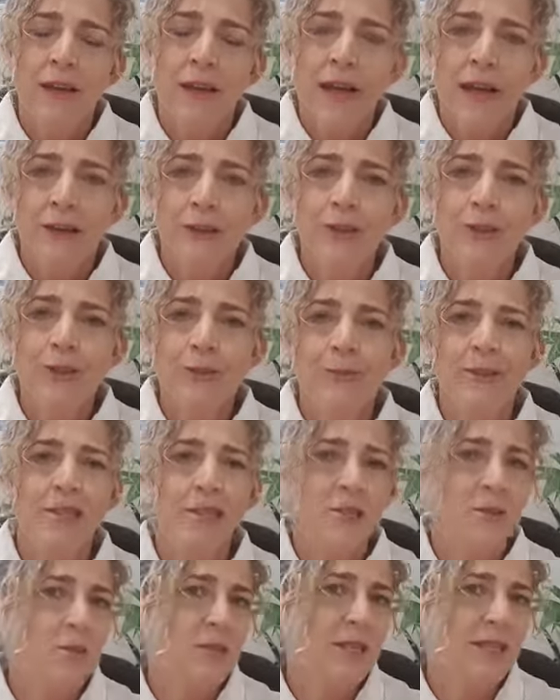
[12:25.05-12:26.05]
And you could be
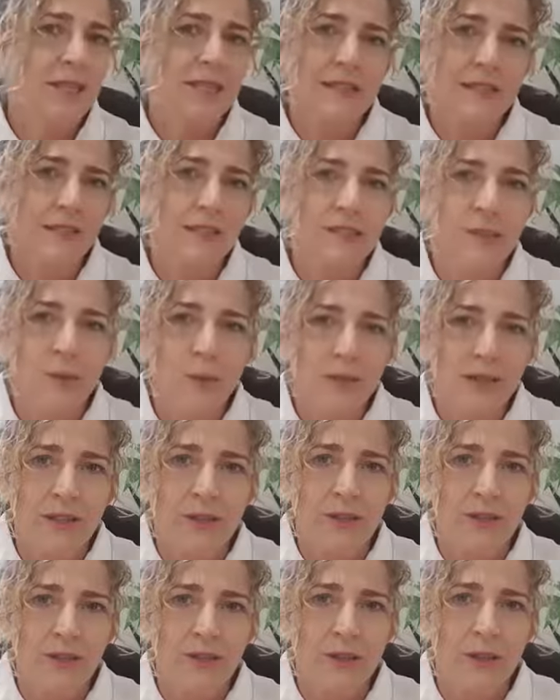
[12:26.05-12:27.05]
doing this and no one
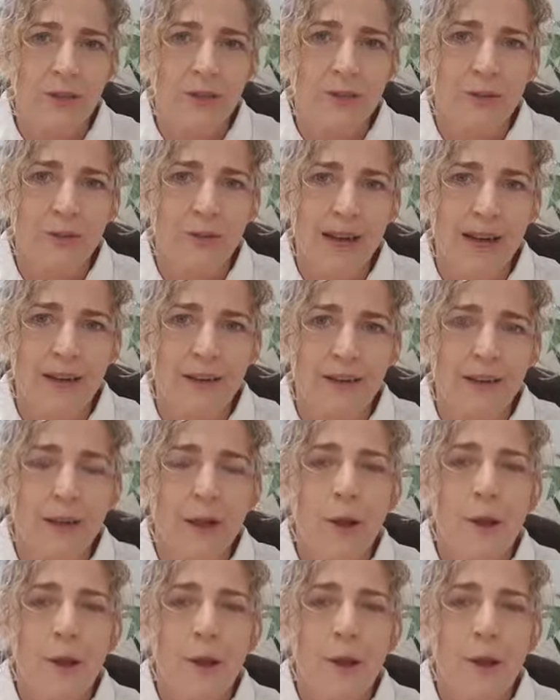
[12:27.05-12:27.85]
else knows about it.